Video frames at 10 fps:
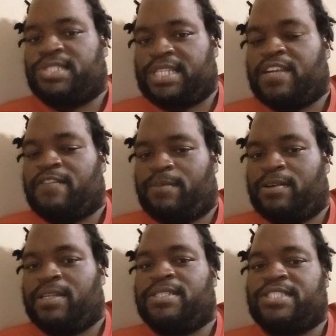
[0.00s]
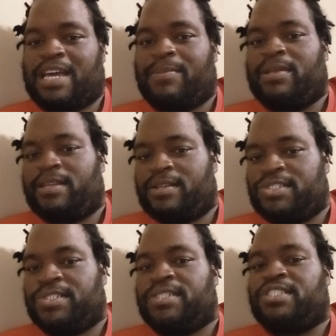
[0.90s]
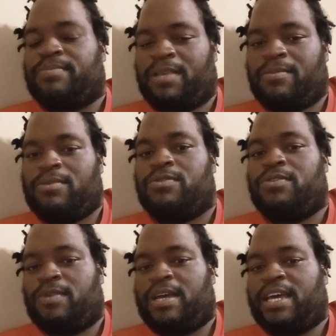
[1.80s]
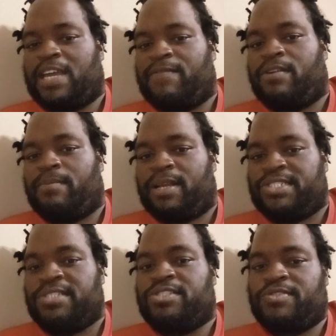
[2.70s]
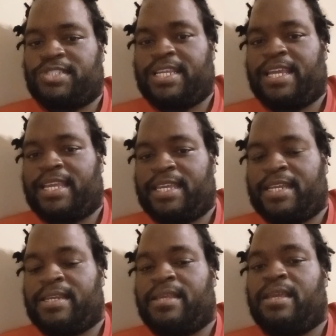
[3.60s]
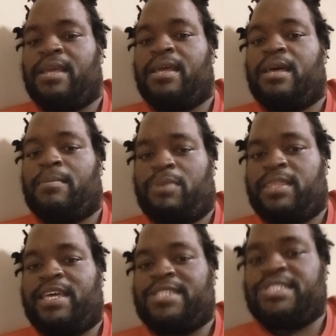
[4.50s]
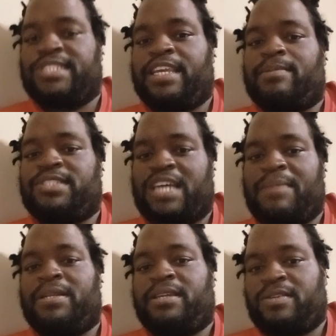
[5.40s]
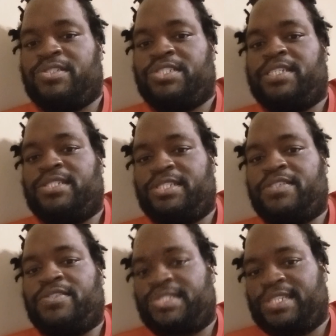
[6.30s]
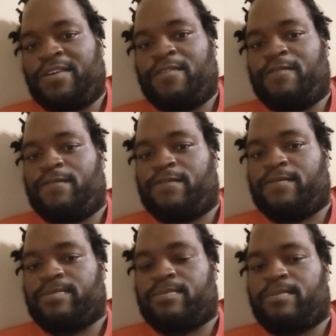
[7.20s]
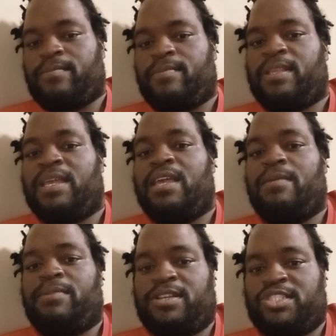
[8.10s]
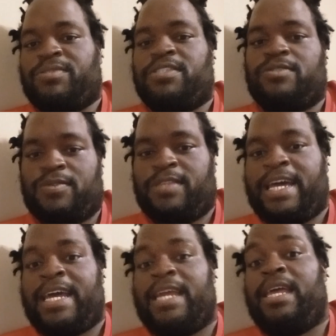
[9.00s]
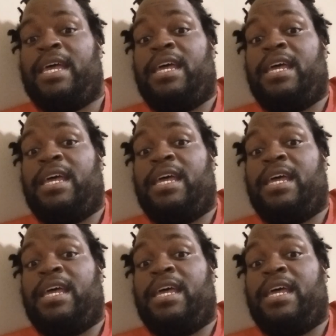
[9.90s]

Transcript: instead of putting time and energy into people who do not have your best interest at hand, put that same time and energy into yourself. Because when you do that,